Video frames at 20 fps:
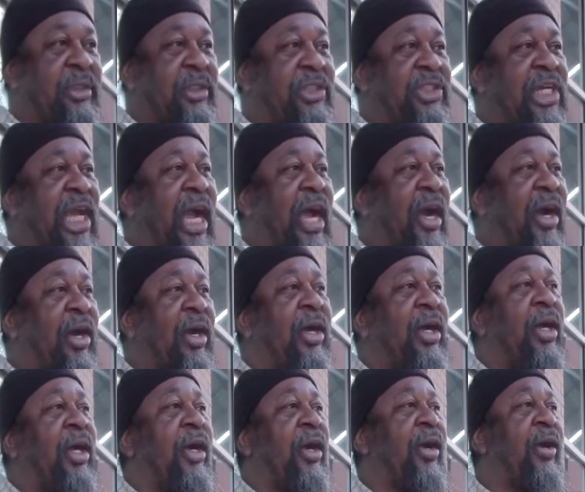the child
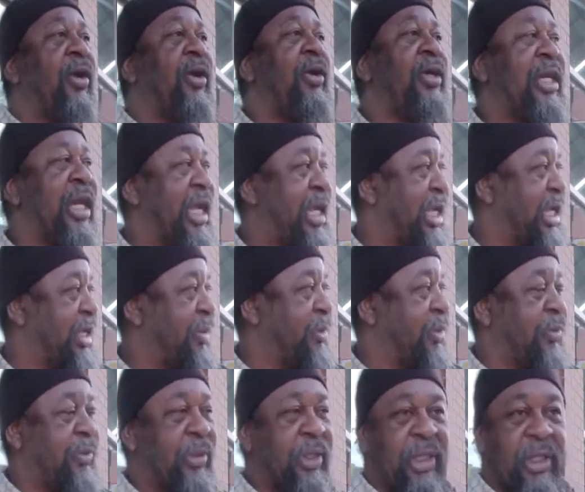her name
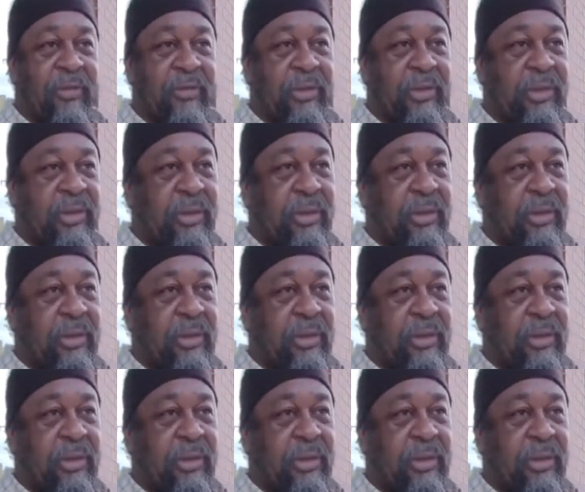or whatever.